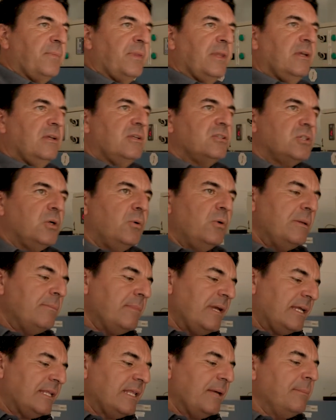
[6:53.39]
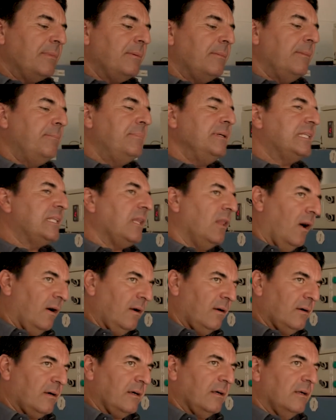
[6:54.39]
Yeah. So we make them a bit
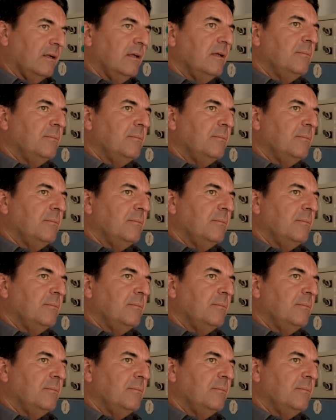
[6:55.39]
longer